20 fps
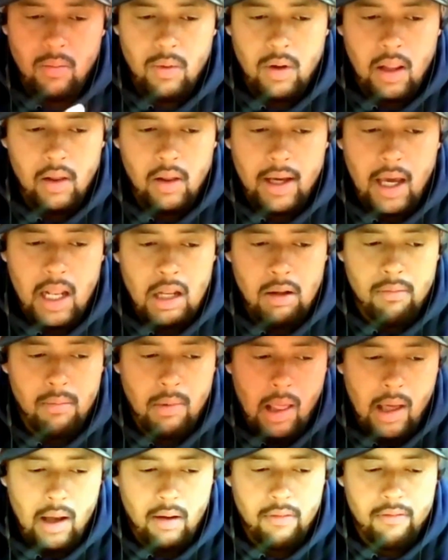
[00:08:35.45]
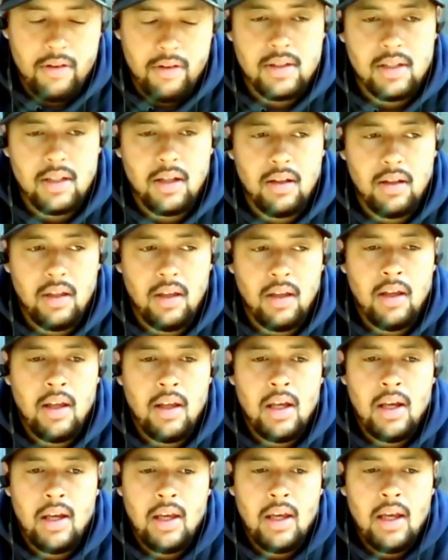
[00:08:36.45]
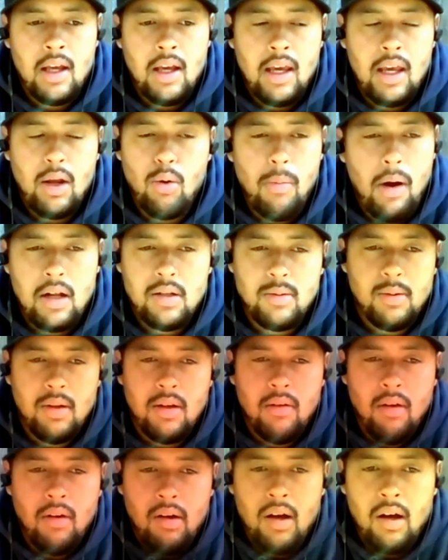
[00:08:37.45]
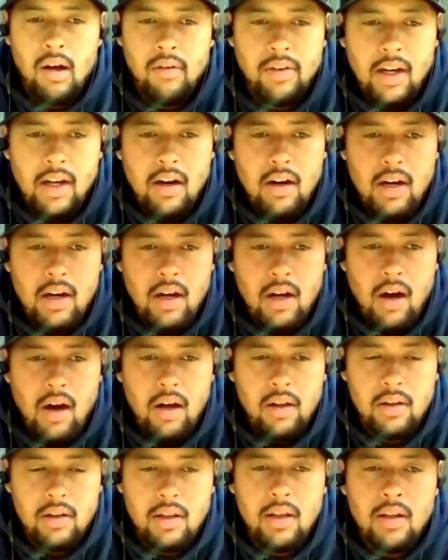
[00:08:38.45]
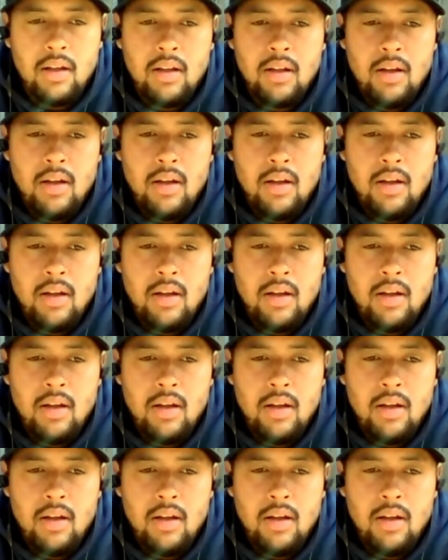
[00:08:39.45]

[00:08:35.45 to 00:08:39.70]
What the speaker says: look at him like physically, he reminds me of Gary and Conley,